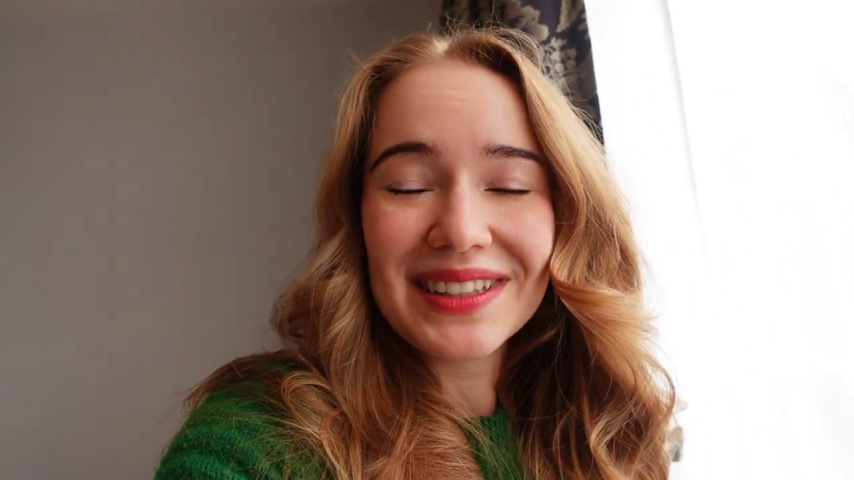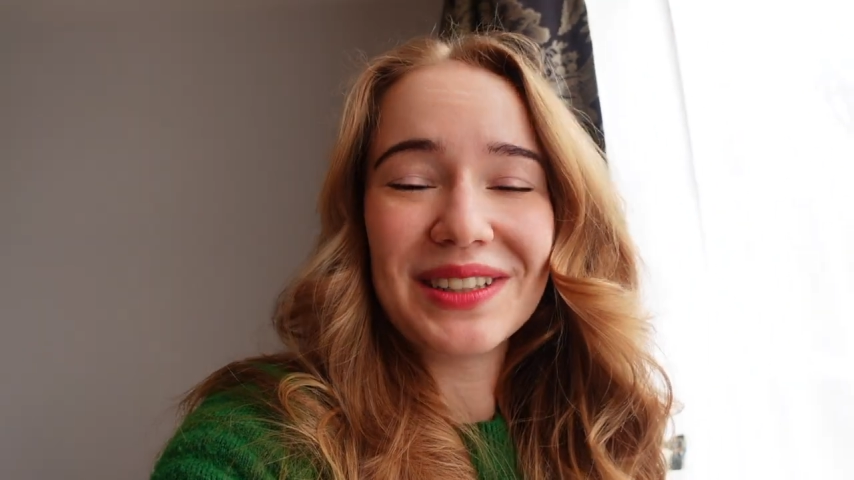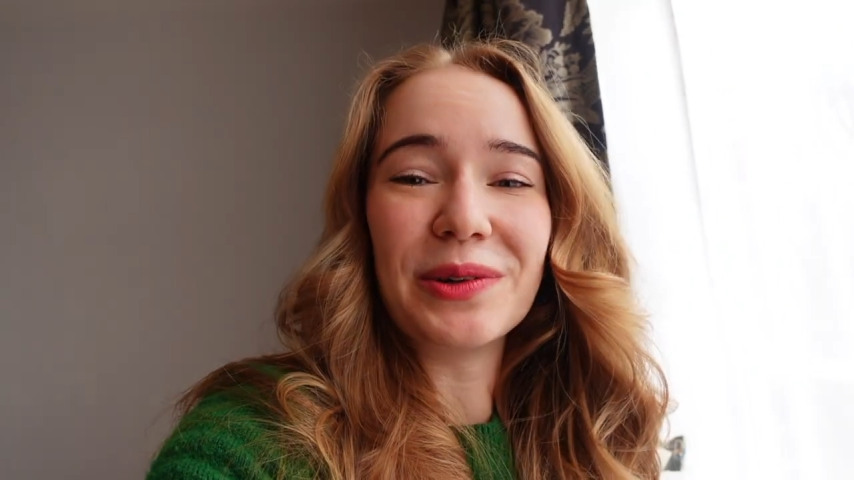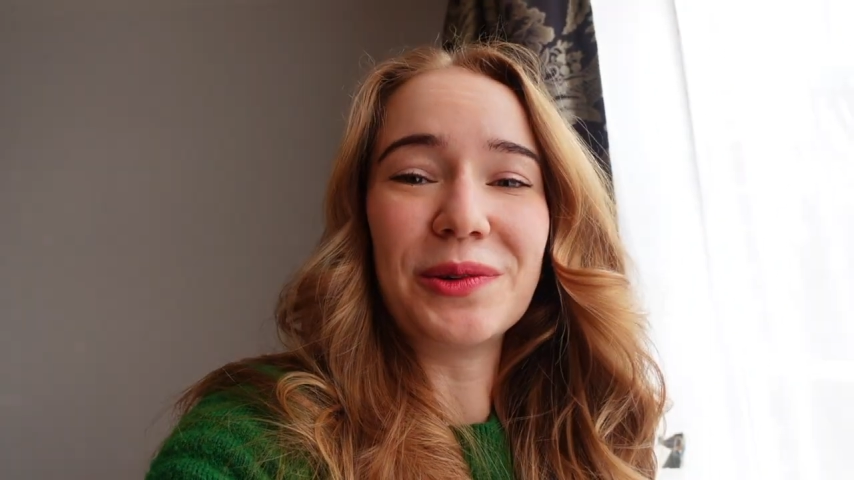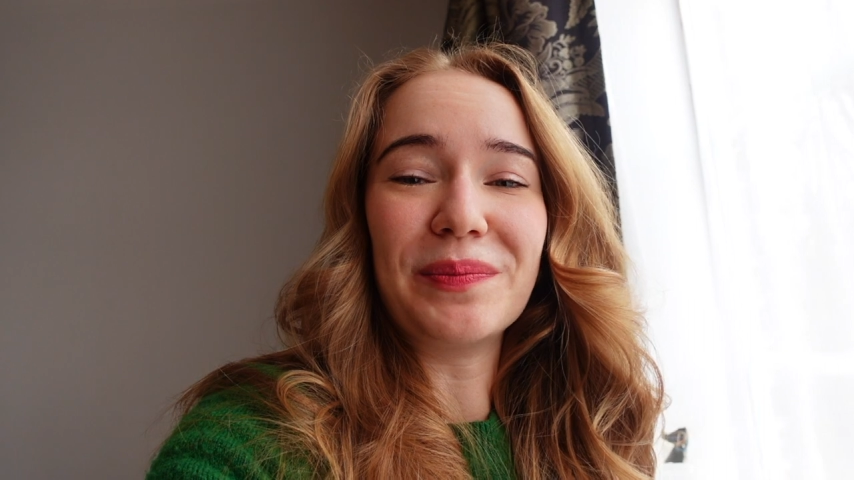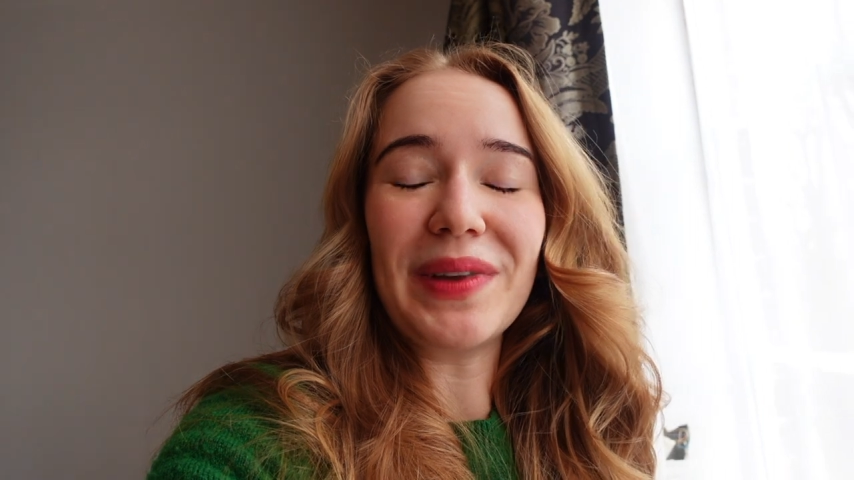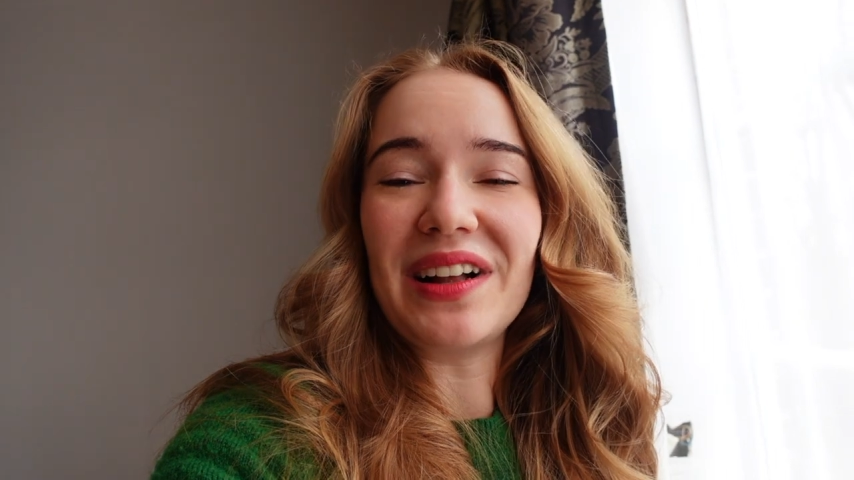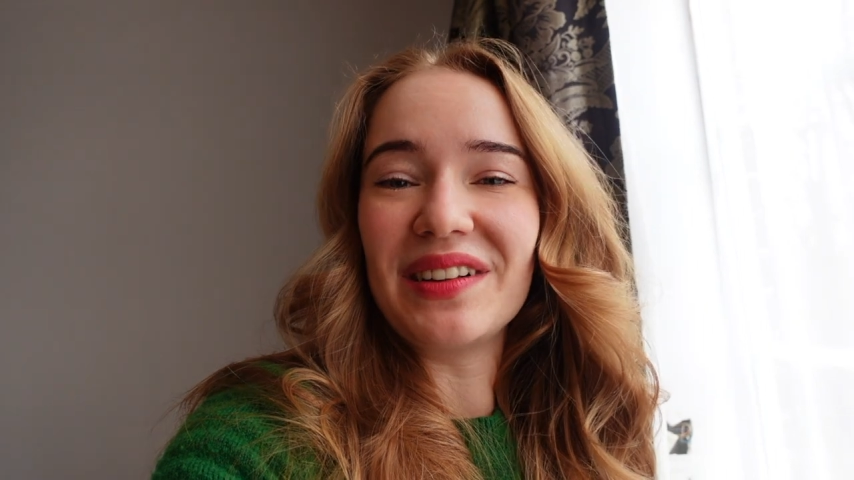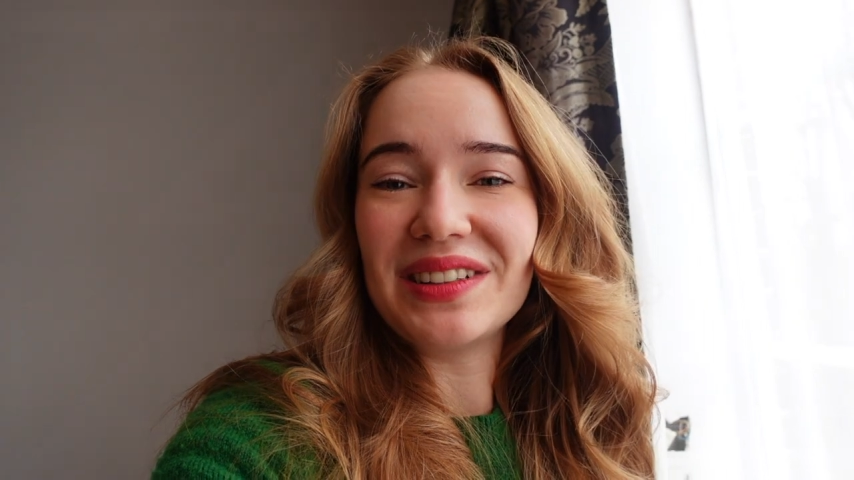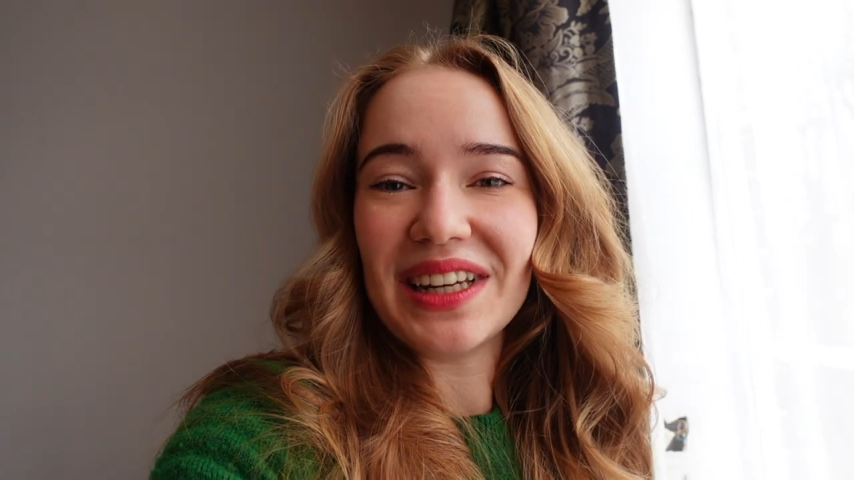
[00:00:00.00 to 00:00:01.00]
So
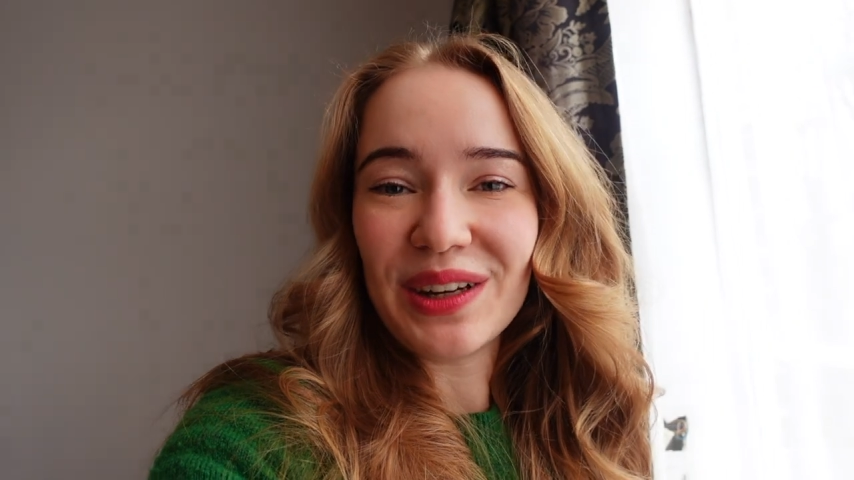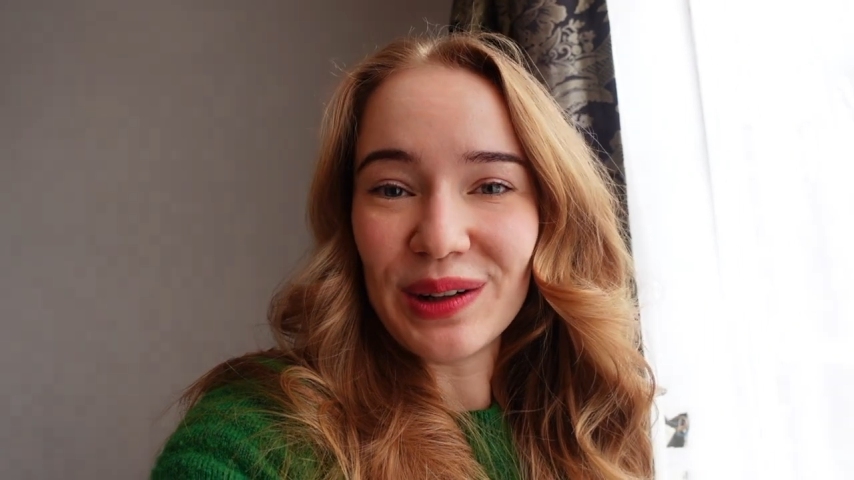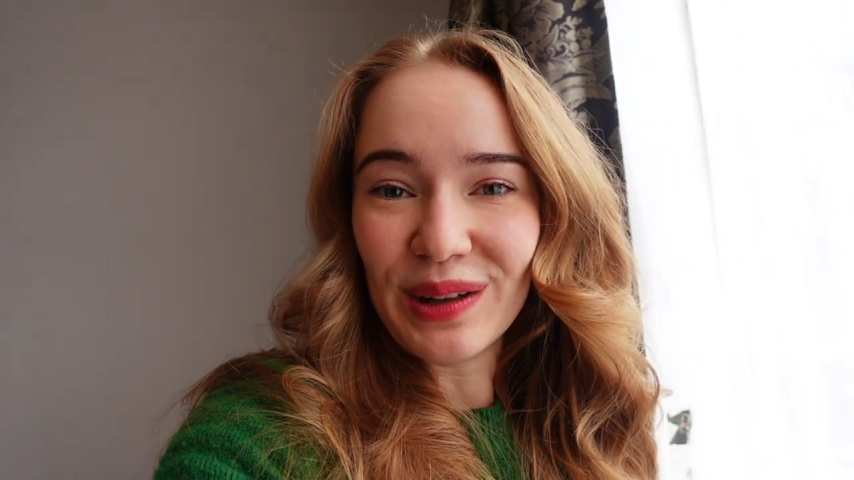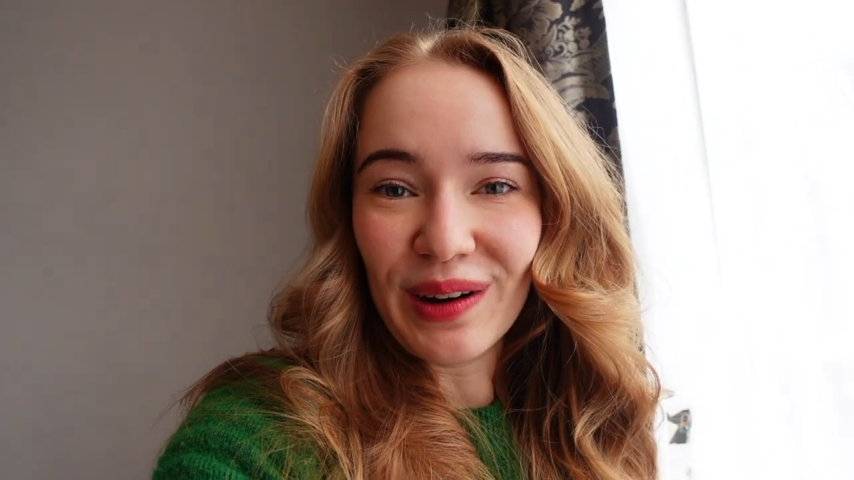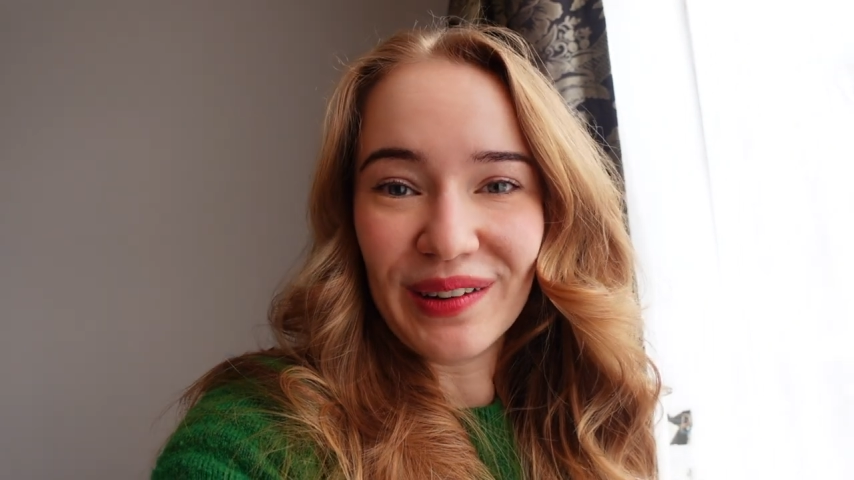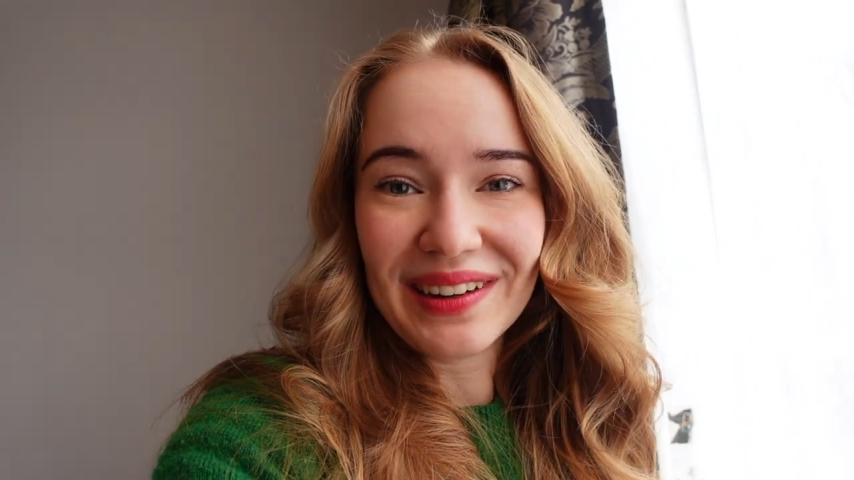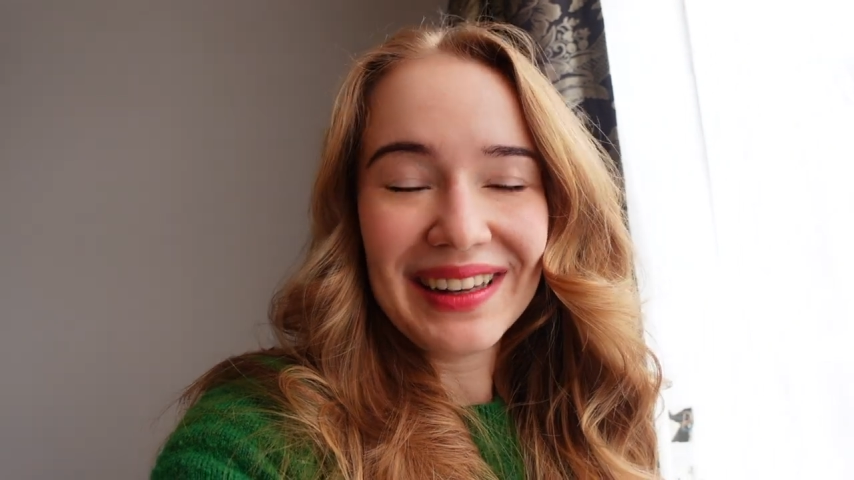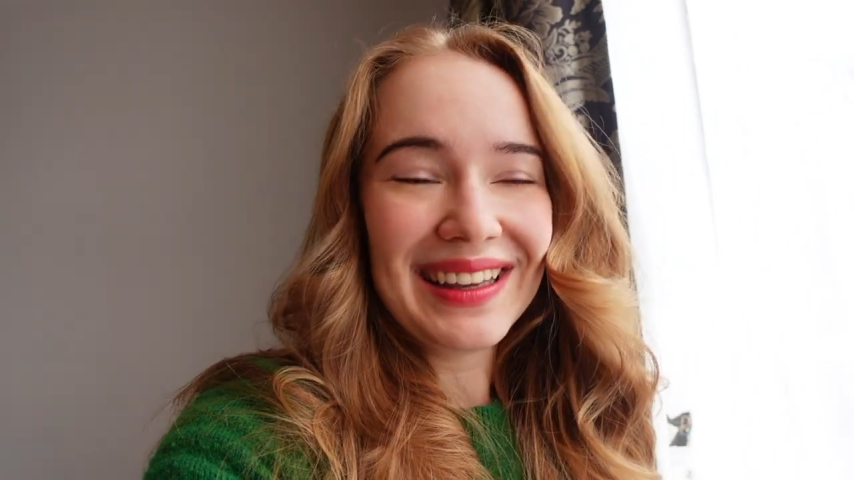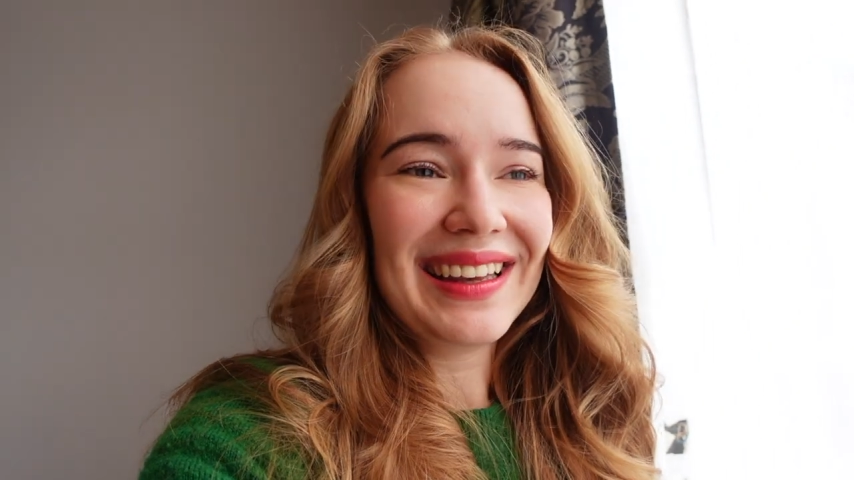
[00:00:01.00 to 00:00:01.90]
I'll take you along